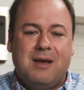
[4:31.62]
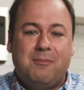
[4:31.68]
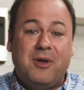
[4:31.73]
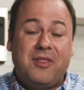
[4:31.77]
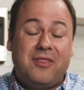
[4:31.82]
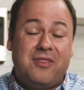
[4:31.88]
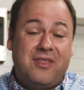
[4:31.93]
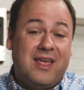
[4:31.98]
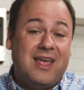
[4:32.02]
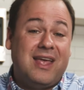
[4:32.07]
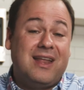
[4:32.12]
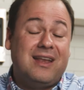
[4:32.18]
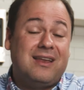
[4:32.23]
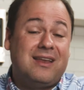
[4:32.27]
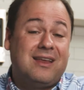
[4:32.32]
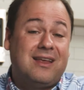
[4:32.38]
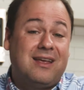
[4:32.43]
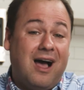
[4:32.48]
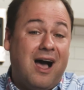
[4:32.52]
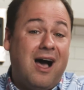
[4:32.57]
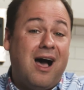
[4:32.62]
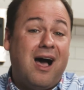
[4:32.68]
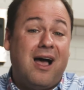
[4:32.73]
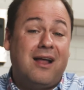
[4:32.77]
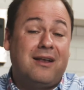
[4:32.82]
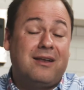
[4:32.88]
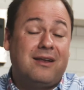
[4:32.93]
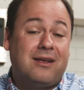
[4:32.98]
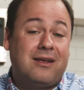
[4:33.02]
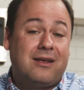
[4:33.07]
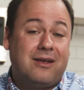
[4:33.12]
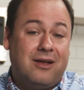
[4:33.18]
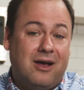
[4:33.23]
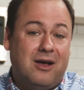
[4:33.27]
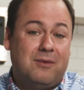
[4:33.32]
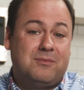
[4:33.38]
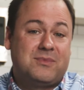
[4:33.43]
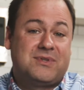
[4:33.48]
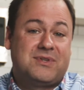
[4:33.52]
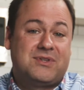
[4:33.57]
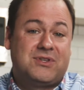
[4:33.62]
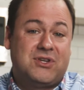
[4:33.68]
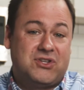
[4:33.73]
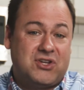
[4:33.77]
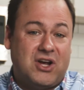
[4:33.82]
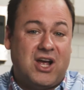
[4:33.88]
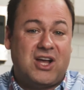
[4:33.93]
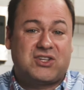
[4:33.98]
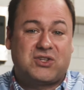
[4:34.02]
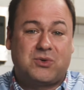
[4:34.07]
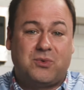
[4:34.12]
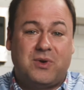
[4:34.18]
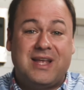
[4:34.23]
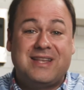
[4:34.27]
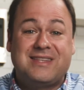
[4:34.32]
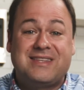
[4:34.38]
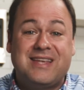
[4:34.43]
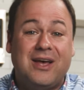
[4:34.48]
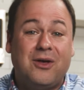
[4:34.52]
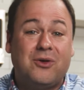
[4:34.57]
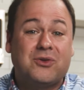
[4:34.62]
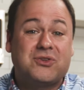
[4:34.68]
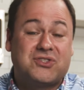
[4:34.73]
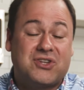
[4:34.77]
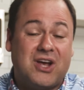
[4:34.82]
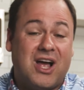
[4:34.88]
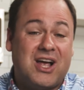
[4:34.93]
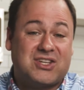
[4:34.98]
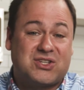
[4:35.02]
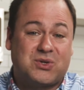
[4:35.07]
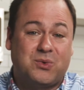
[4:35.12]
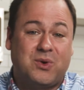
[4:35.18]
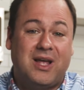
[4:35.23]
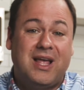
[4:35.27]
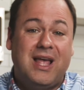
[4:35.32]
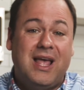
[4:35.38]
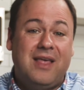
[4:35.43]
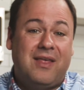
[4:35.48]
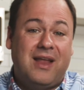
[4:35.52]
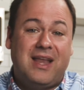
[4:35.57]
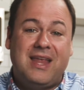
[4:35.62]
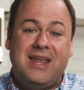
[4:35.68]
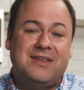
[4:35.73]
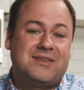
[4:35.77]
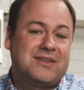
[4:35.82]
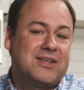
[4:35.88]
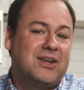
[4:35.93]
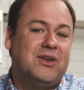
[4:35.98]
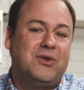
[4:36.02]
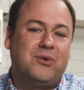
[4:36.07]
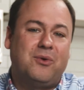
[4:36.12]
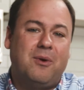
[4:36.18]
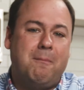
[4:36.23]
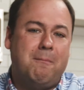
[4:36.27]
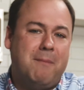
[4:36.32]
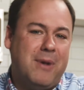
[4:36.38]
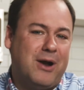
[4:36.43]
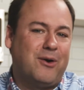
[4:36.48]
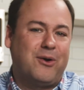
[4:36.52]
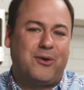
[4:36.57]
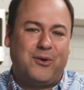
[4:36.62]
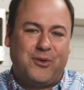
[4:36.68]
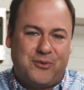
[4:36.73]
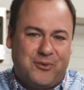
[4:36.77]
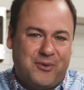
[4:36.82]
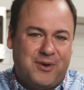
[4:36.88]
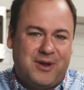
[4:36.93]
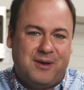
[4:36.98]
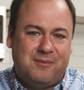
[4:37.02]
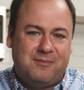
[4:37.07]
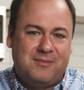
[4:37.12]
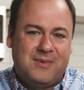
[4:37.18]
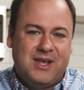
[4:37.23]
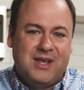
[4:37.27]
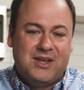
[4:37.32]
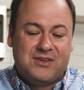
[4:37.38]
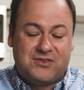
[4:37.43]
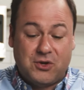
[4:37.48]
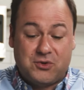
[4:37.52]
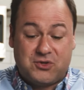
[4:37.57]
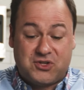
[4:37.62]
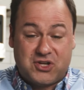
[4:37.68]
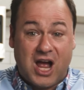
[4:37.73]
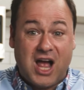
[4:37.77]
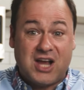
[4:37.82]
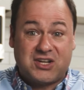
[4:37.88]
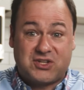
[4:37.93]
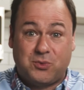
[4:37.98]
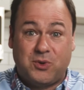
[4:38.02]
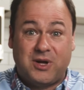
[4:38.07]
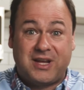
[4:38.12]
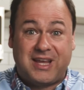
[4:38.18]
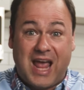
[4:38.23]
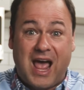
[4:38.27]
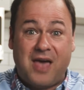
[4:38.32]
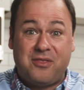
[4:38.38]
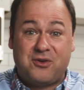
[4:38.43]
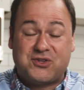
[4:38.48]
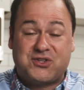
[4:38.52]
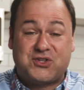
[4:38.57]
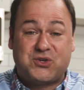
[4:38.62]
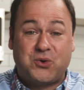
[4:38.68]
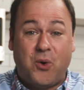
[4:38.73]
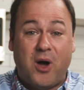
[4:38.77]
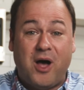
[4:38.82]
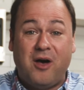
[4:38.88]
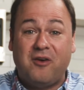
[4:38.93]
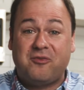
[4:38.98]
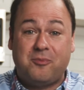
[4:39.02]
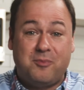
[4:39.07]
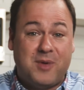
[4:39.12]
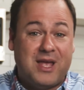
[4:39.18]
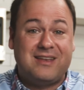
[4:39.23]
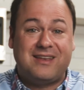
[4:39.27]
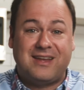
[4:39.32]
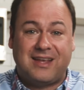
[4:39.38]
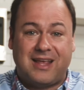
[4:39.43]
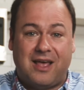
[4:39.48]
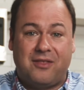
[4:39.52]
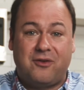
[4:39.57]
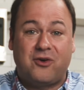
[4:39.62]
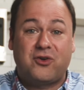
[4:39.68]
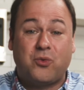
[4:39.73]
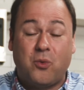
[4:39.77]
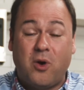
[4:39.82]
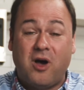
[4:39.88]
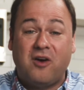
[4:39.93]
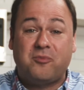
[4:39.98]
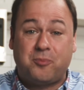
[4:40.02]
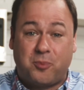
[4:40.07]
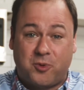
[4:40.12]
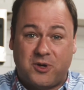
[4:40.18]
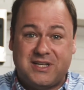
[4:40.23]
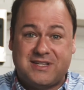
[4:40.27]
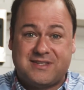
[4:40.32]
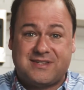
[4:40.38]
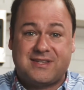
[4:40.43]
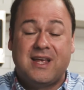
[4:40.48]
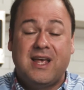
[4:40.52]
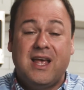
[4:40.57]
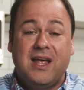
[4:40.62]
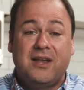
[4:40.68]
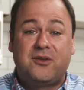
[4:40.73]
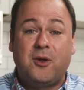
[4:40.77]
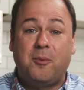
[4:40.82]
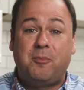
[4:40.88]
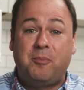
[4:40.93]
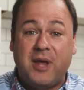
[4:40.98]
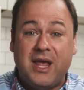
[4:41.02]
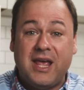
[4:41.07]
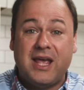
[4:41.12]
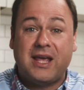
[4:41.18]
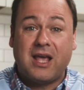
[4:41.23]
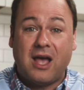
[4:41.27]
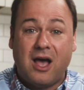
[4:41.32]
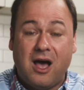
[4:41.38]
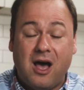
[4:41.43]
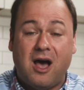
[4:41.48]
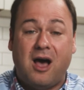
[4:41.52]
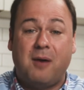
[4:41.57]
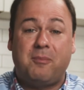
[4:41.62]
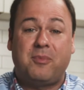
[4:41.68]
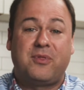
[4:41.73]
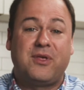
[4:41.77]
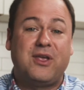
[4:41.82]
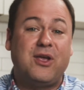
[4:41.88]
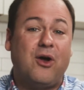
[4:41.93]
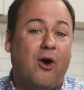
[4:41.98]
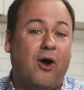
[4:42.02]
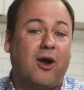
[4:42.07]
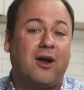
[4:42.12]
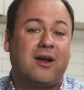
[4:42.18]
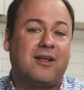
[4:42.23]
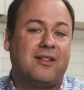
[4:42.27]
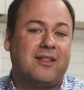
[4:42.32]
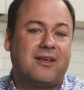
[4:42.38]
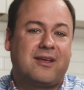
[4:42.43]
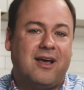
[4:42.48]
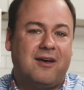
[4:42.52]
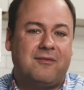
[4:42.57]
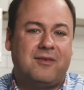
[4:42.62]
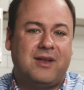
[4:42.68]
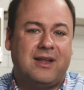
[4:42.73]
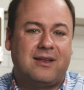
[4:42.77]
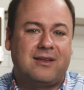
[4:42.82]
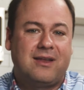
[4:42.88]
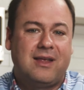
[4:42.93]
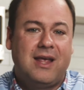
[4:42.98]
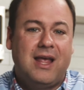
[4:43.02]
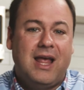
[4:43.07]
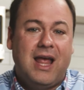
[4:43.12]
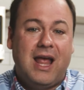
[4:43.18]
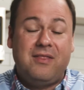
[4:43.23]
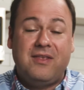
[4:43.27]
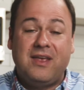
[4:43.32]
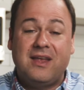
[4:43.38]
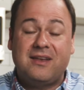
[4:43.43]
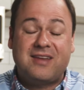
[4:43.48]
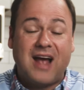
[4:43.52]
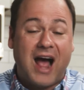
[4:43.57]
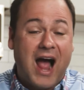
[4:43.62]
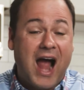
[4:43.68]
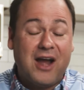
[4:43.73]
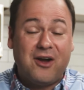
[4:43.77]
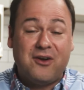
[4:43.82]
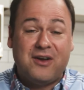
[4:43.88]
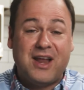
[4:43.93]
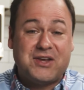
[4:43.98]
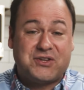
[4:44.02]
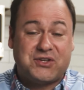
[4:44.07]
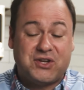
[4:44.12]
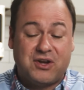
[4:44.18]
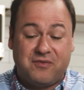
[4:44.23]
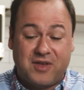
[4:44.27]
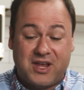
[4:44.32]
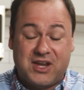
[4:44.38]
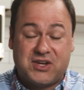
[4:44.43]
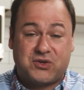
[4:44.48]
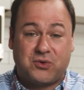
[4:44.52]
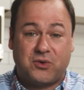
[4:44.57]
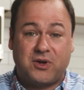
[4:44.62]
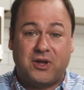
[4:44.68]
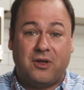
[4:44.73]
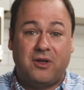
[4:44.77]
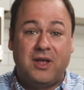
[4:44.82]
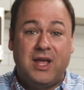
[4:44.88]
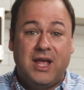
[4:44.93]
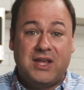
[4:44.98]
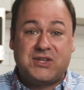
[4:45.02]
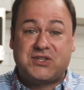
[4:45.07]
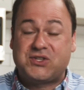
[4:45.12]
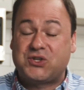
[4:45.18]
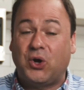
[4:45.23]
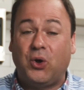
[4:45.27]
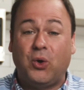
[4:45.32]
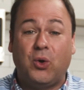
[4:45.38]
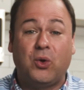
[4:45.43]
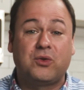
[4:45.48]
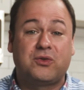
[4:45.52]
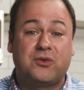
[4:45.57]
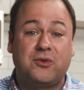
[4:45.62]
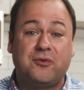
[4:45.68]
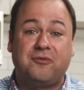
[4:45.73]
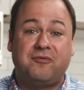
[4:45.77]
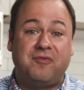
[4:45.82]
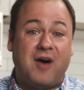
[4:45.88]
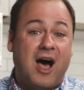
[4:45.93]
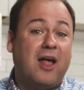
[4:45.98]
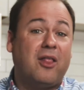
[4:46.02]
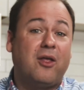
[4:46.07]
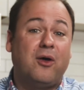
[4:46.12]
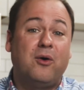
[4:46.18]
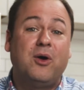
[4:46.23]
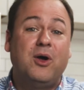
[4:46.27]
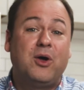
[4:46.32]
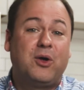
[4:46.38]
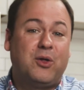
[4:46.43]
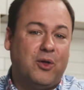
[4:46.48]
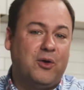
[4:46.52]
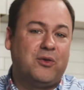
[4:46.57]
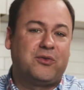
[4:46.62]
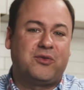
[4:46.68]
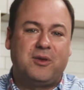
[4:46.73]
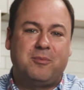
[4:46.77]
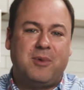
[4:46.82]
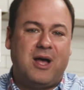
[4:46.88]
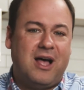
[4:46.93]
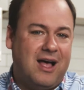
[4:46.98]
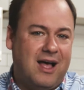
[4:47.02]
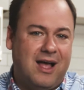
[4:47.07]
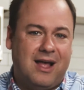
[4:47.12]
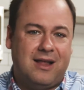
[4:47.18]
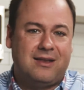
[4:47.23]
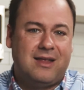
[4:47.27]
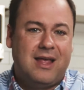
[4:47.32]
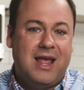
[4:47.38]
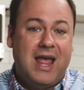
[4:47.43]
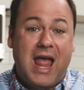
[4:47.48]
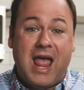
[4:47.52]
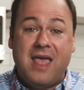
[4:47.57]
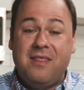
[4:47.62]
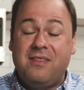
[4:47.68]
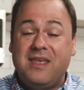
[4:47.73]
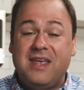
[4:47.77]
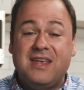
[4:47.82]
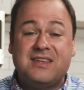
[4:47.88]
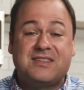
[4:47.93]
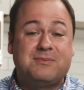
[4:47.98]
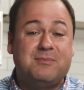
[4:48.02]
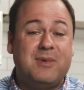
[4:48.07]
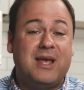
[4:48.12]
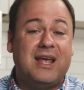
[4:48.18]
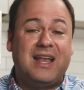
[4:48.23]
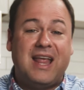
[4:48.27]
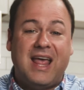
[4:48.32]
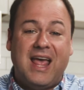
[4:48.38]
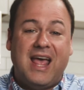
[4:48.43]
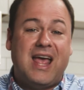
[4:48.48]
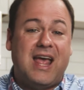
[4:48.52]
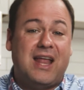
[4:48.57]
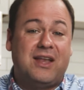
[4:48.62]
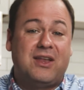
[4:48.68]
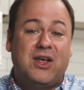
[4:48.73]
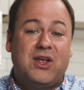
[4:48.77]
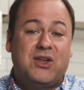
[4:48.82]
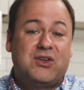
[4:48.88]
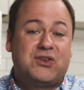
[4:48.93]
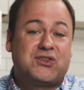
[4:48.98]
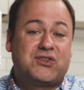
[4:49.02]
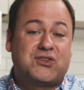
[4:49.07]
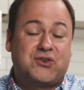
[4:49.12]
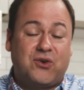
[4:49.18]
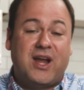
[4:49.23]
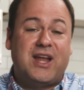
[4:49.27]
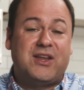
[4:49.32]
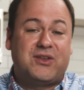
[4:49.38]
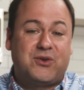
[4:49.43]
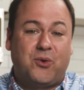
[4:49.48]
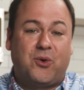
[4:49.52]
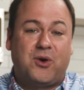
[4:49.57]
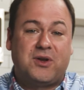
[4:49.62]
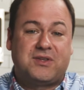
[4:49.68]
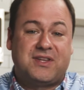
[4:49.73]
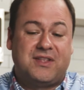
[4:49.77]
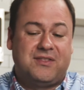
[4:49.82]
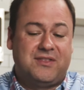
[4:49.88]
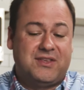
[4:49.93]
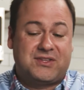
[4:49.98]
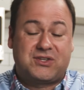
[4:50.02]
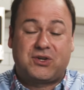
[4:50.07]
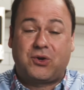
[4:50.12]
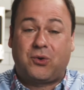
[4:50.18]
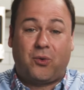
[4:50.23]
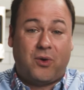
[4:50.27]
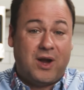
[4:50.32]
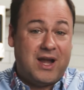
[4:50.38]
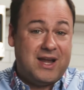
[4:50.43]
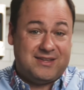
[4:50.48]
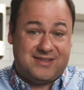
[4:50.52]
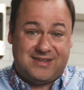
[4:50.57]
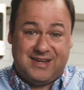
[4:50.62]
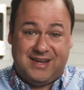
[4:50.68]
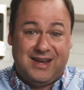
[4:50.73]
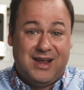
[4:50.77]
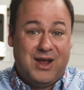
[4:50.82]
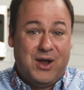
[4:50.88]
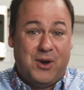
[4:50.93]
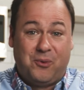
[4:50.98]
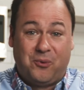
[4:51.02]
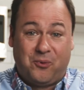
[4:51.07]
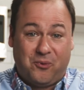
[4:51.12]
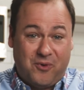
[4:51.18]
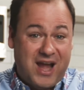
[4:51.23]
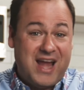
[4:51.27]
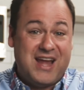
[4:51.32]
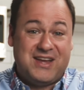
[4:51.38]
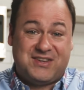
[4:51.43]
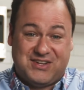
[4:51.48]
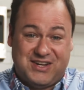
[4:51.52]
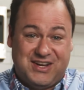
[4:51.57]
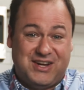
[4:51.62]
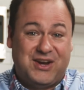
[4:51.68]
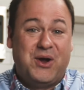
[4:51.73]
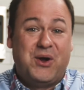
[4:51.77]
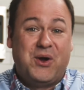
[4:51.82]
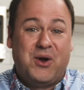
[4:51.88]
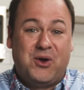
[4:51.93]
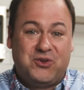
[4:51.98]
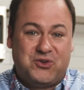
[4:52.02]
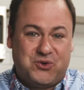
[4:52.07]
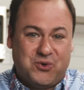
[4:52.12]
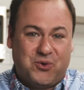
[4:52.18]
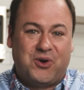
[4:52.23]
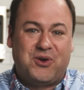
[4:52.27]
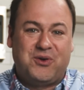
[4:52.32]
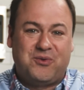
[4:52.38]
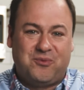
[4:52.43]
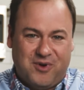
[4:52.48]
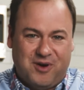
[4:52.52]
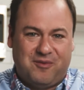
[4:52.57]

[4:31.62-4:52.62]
But then God comes to Joshua and tells Joshua that he's gonna do a miracle through him. So Joshua gathers 12 men together, 12 priests, to pick up the Ark of the Covenant. And the entire nation of Israel is told to follow closely behind. And these men head straight towards this crazy, raging Jordan